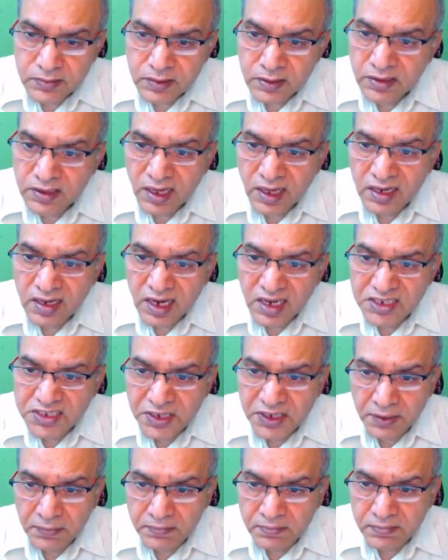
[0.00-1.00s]
They are not
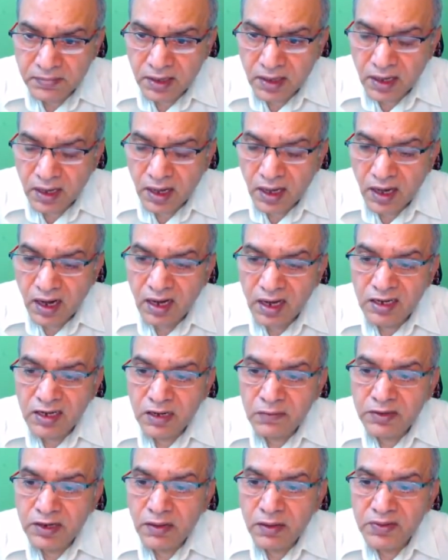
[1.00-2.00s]
same. Earlier
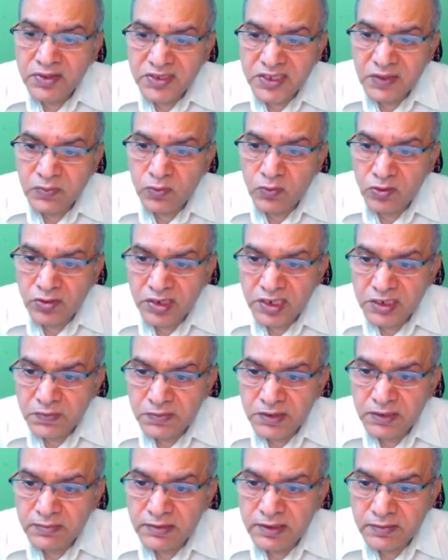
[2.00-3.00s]
we have a same voltage
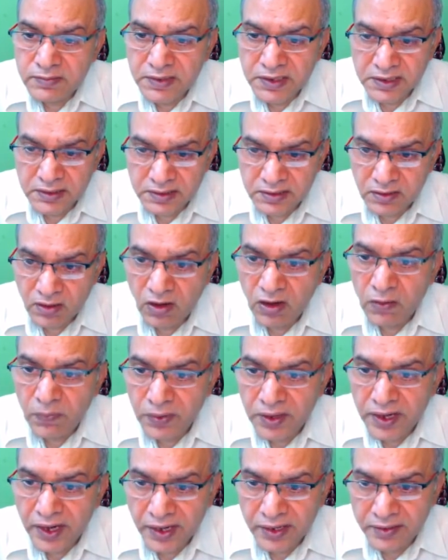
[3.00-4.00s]
BBB or
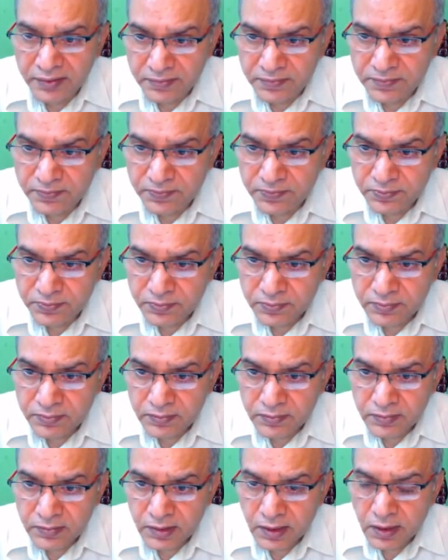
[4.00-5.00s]
BN,
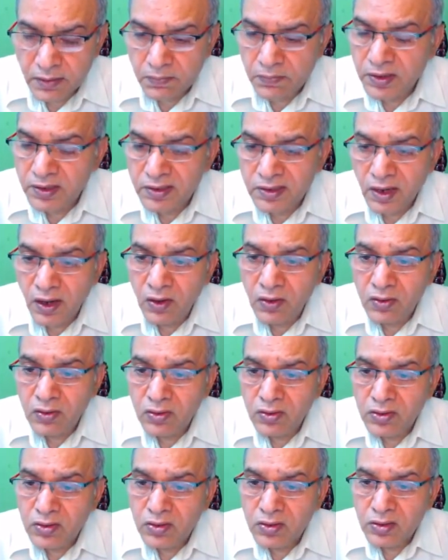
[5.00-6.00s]
but now
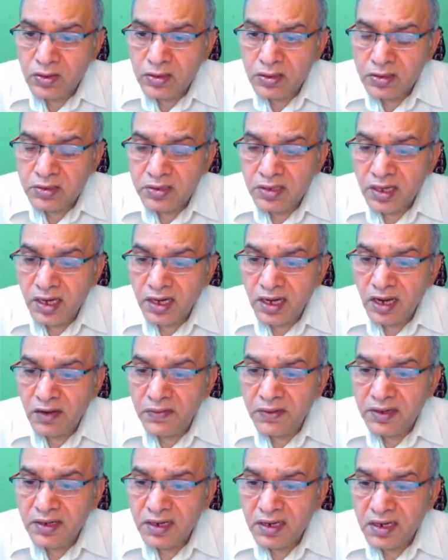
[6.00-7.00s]
they are
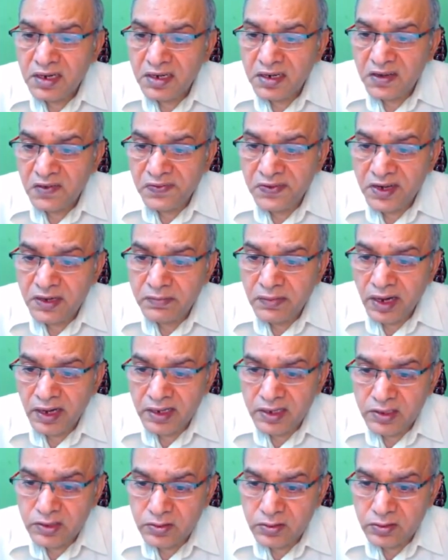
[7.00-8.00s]
having different
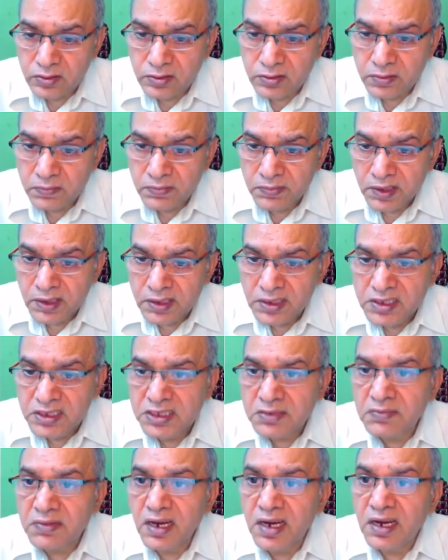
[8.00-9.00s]
magnitude.
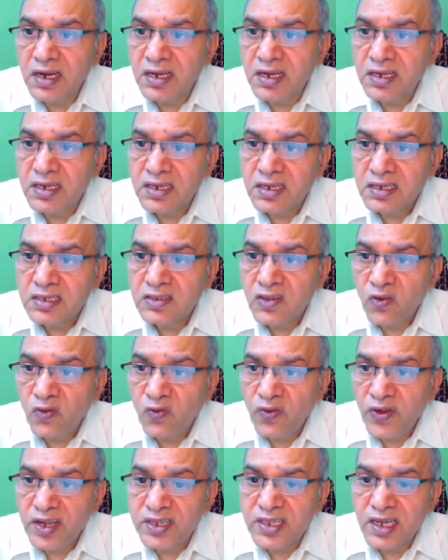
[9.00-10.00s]
Similarly, the
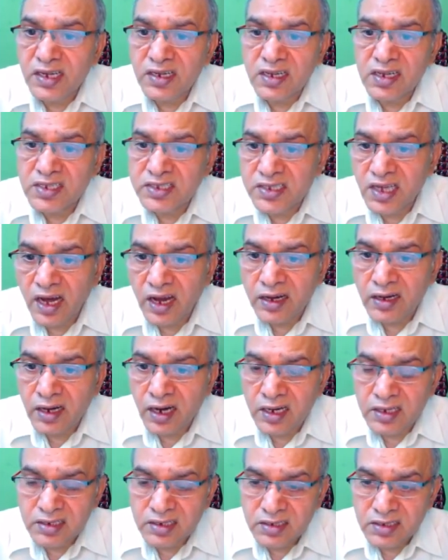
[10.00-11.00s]
phase angles are
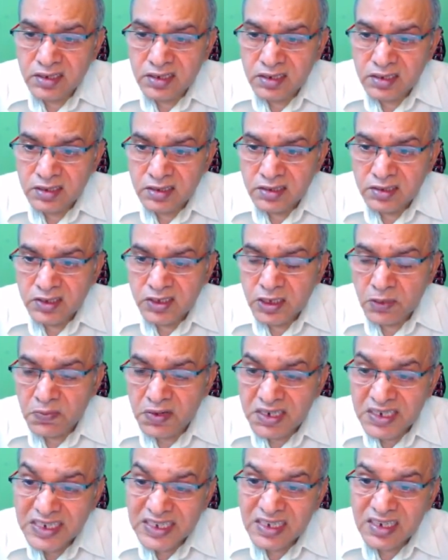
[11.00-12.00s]
not
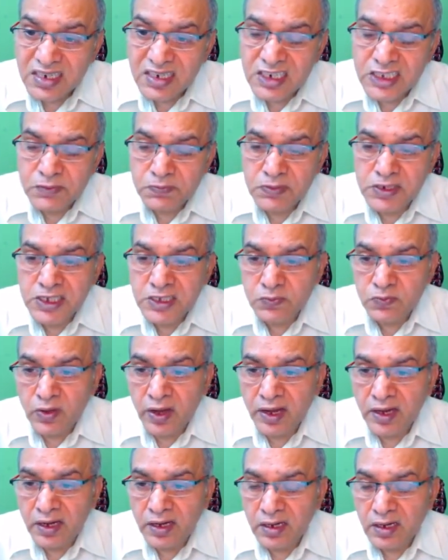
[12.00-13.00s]
symmetrically displaced
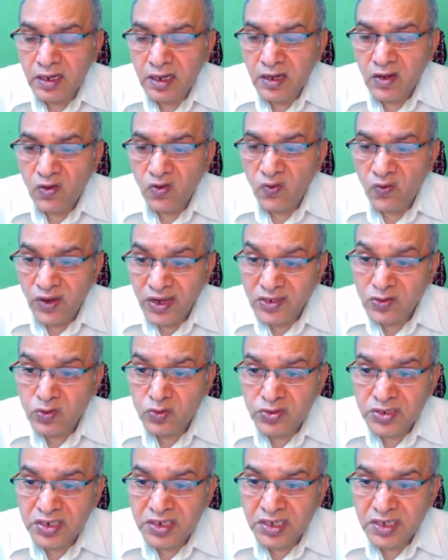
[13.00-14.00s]
by
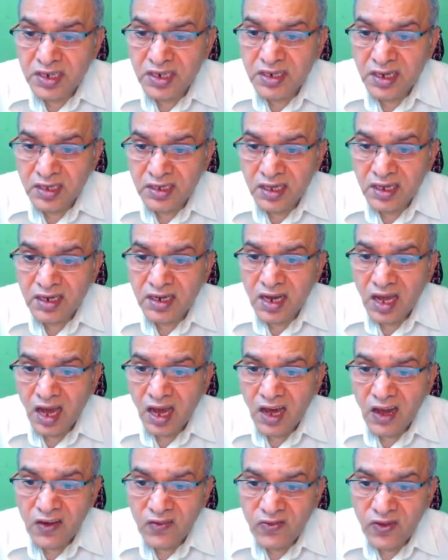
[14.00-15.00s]
120 degree, rather
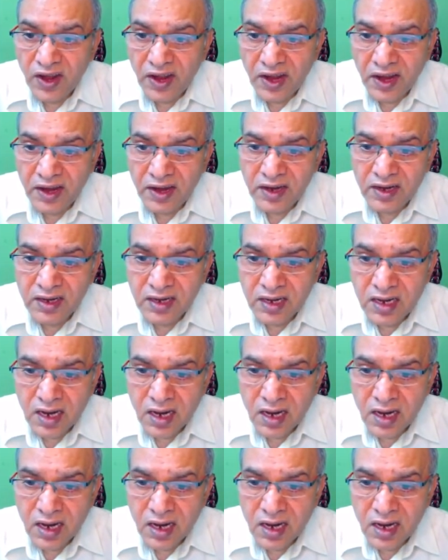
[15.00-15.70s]
alpha AN,